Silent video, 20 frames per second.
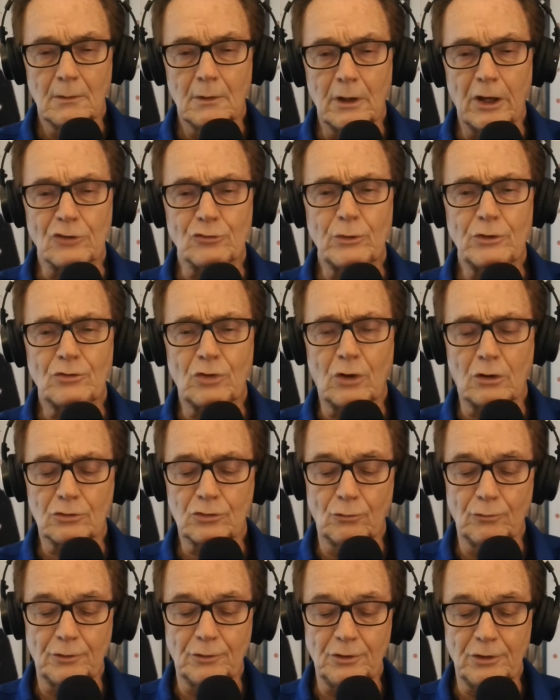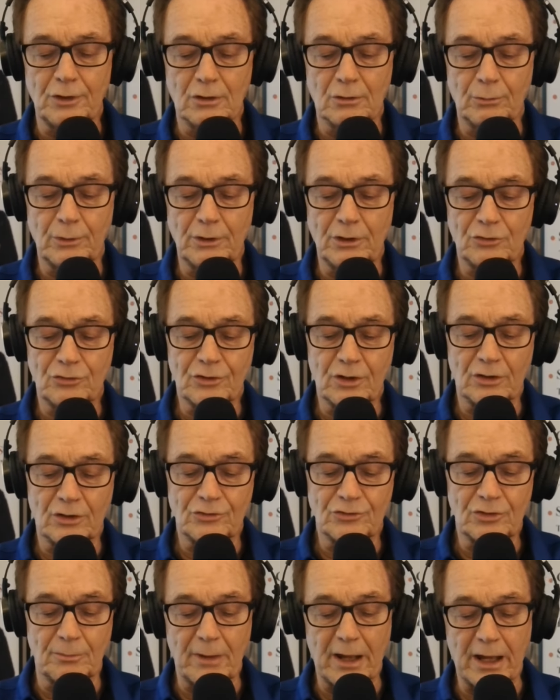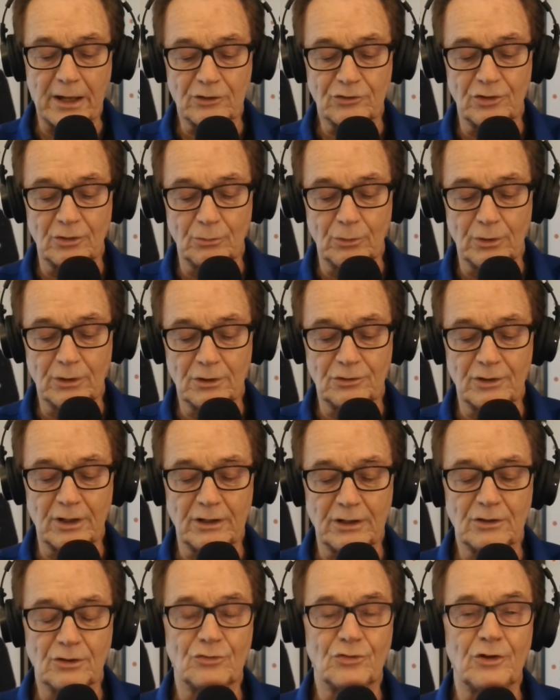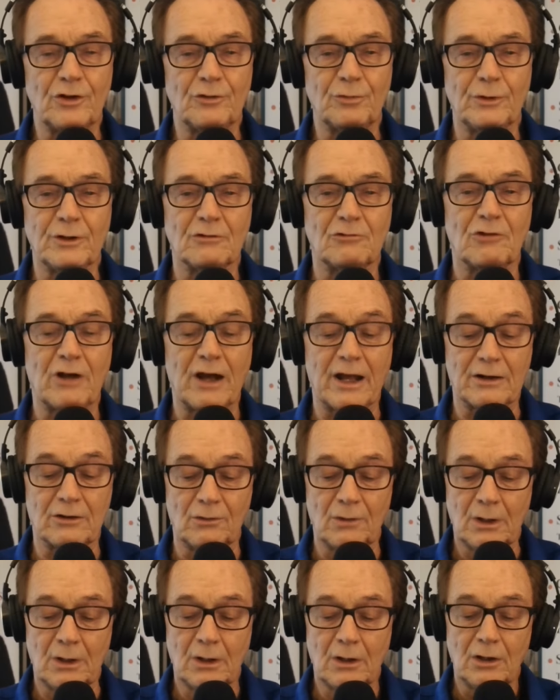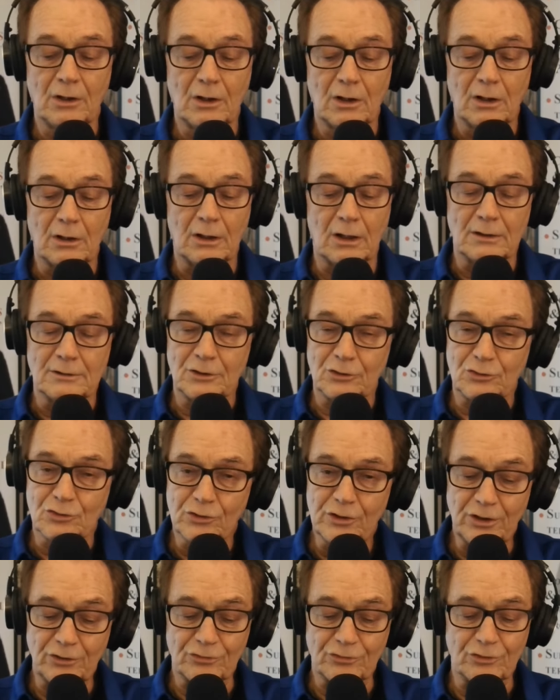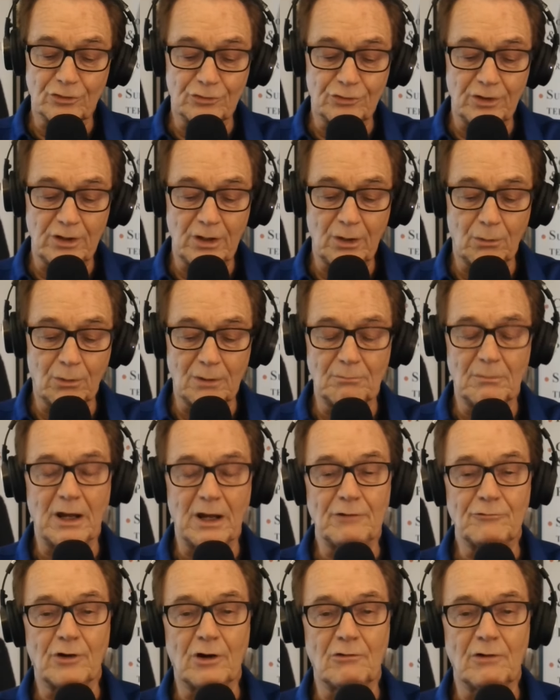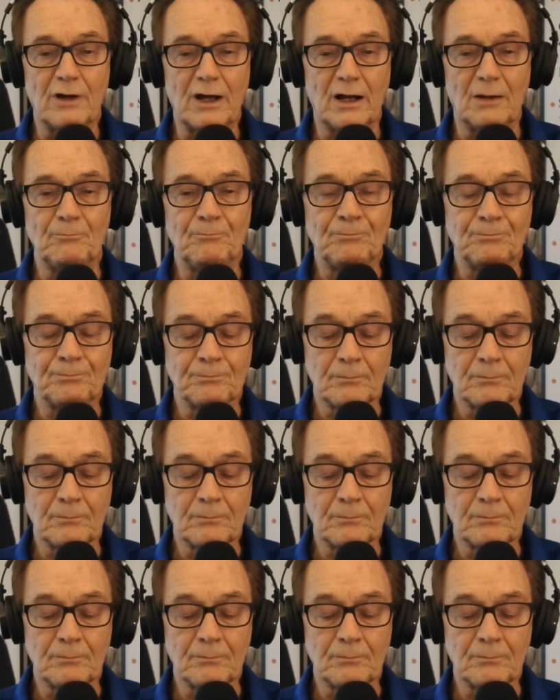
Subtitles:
As we talked over dinner, we discussed some action we could take to see if we could rattle the treaties to see what might fall out.